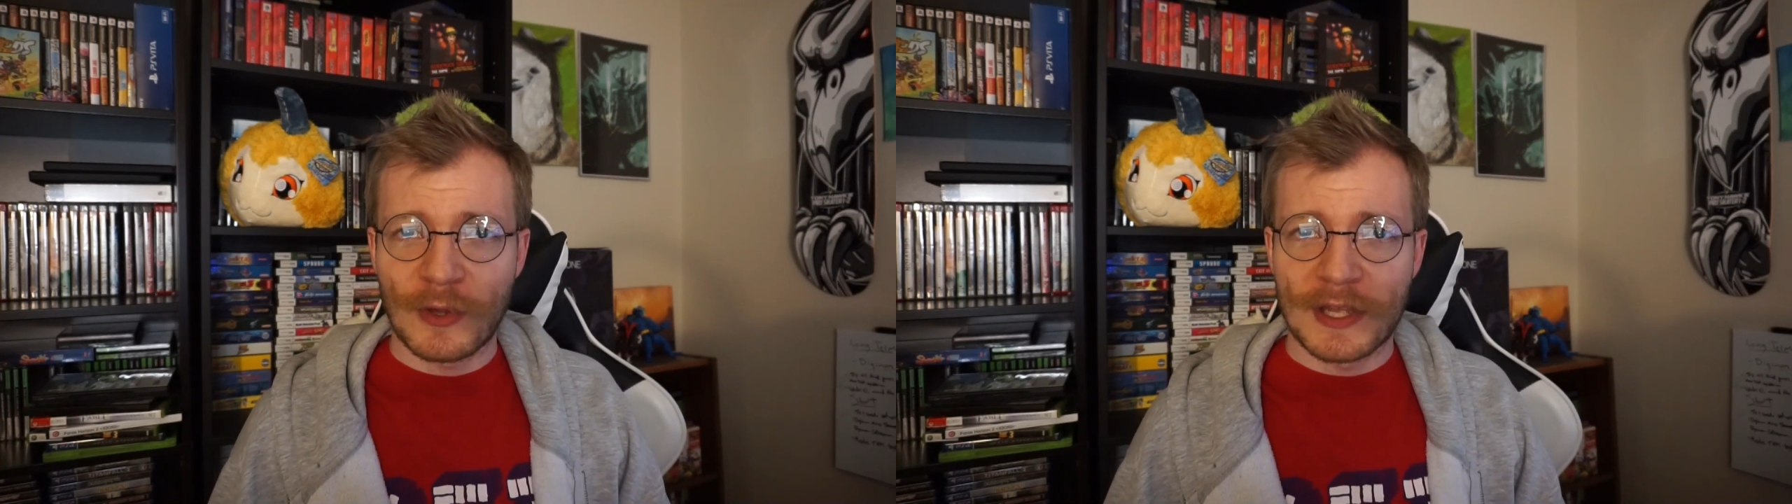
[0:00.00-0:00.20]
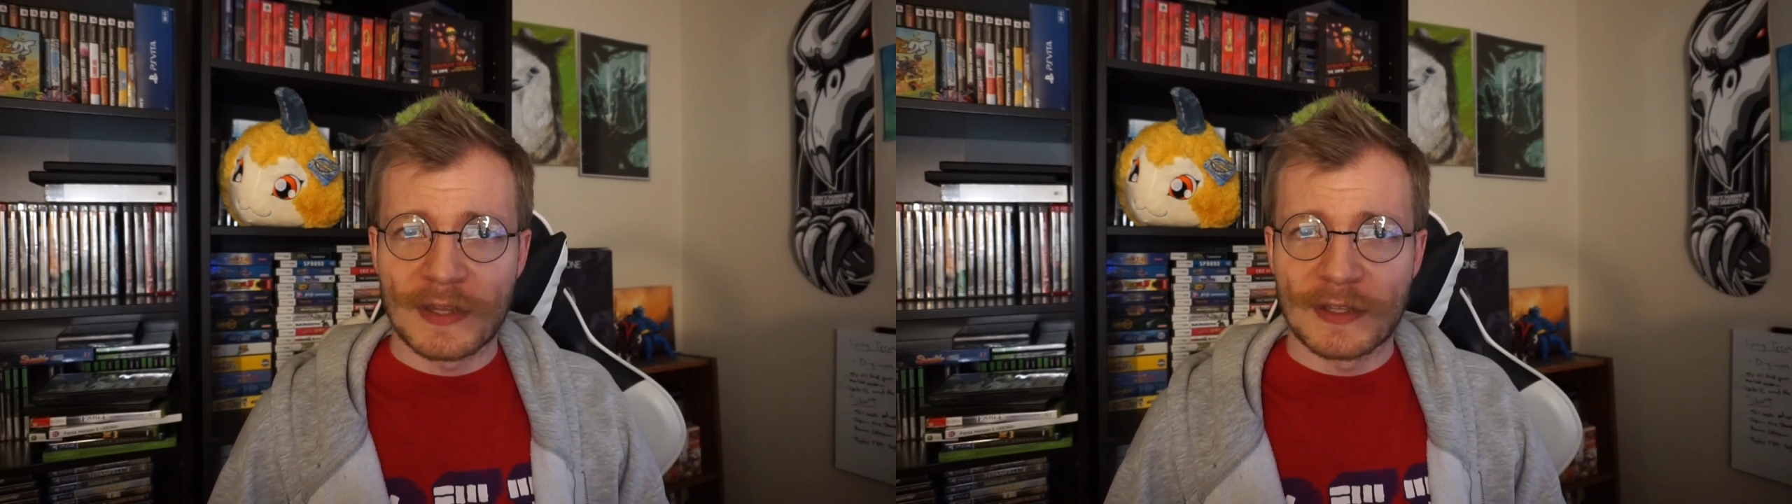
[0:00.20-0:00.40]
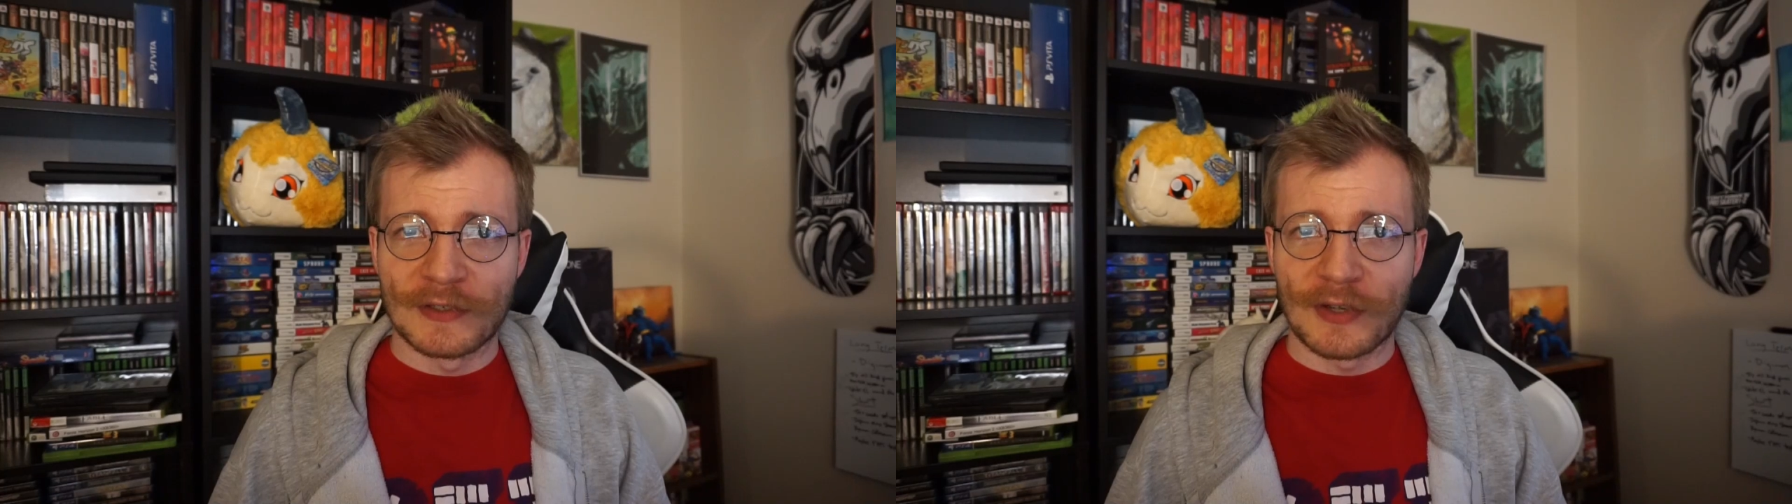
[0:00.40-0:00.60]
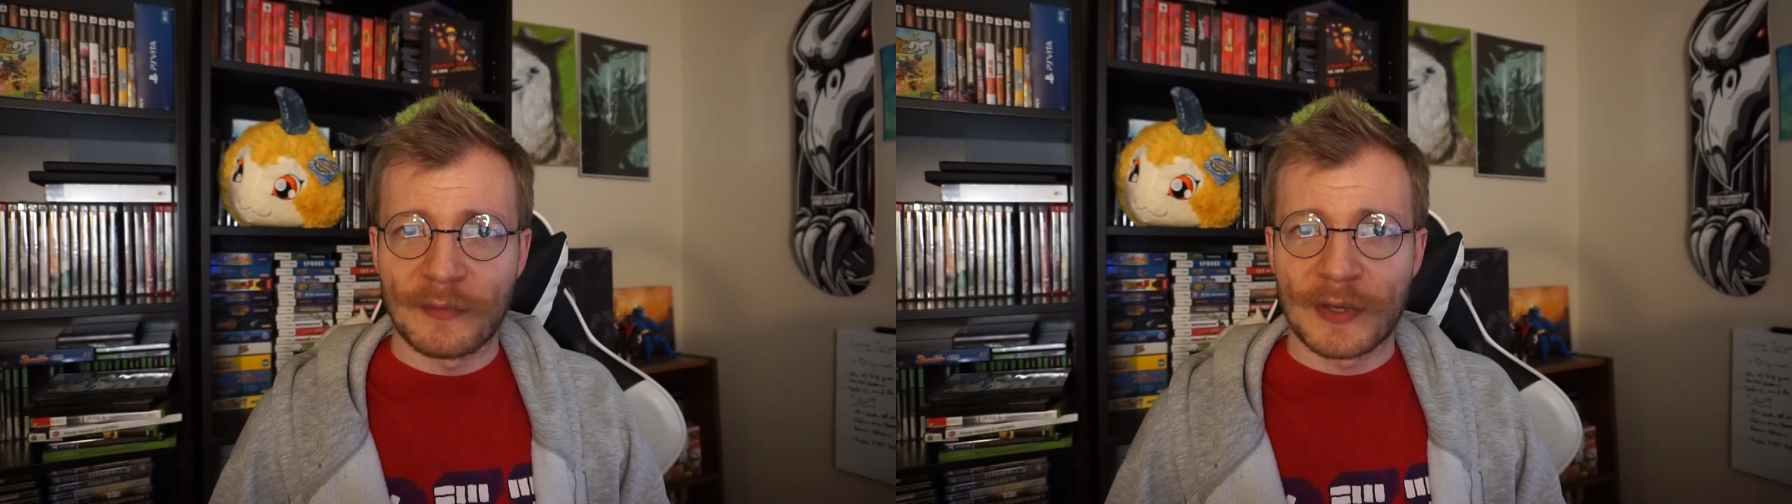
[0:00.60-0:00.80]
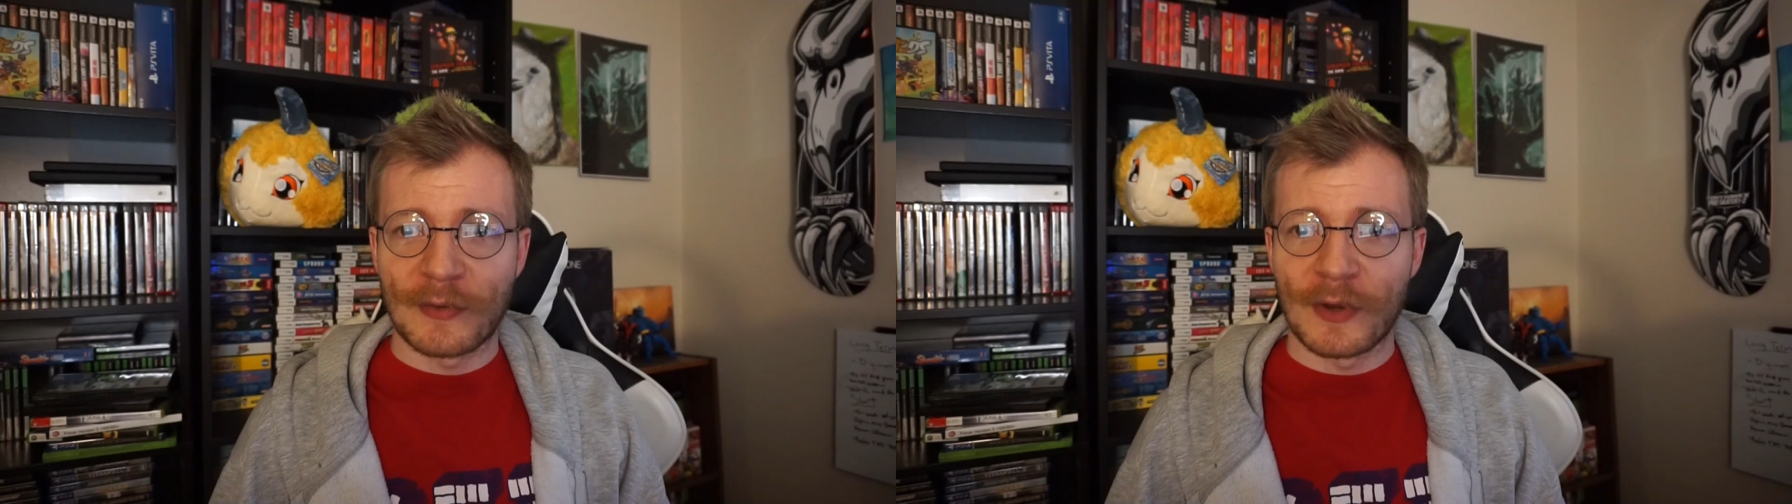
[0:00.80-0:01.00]
and the
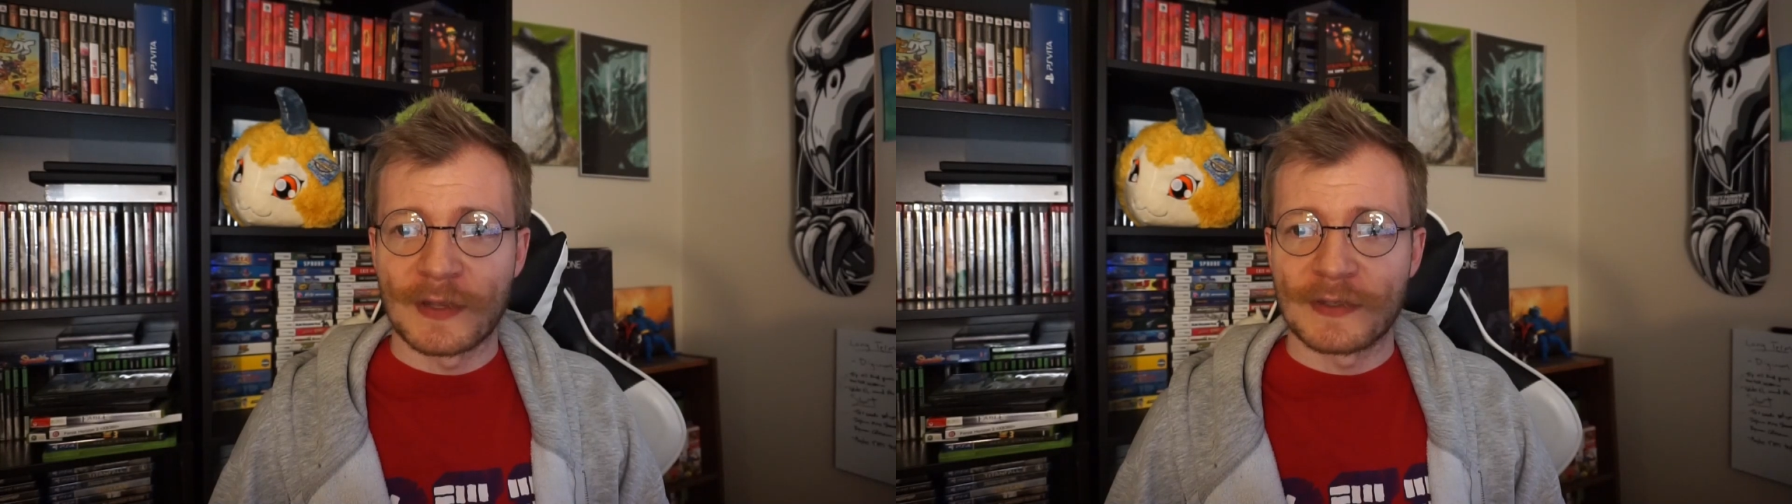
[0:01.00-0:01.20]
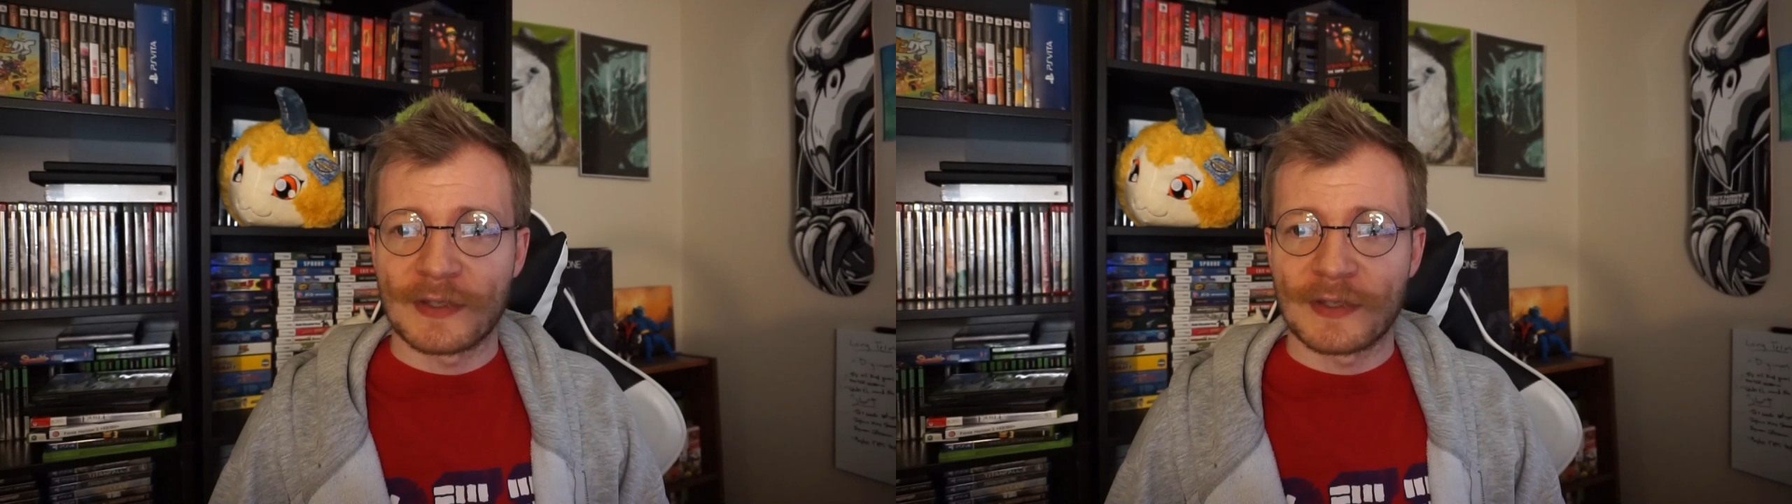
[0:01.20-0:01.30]
jumping ones